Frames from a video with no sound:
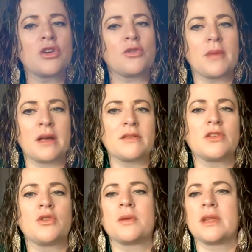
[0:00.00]
your
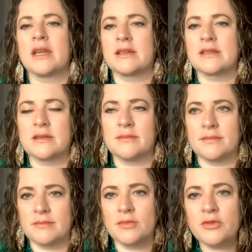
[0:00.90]
month, you're planning
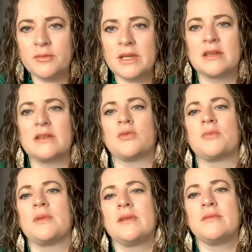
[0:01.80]
some movement, you're
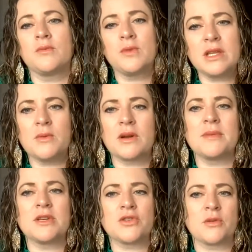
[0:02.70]
really want to
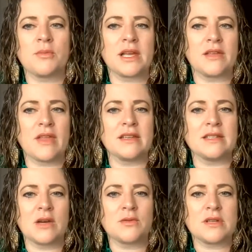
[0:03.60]
be sure to plan that
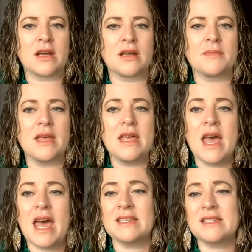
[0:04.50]
downtime
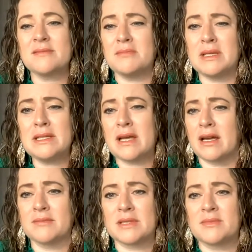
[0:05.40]
and some me
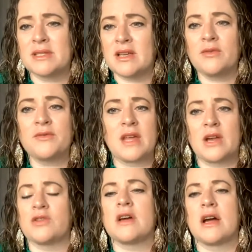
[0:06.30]
time, some
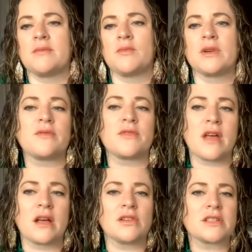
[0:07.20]
self-care time, whatever
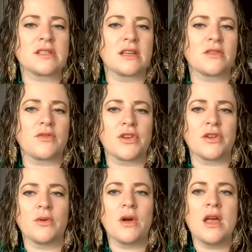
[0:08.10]
that looks like for
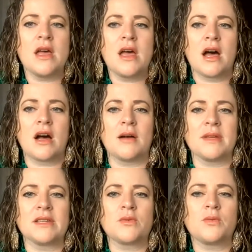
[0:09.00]
you.
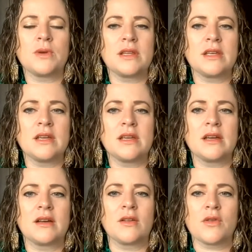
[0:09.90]
It's really,
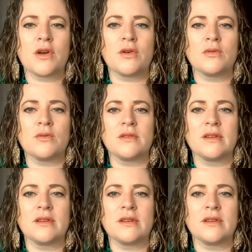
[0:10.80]
although,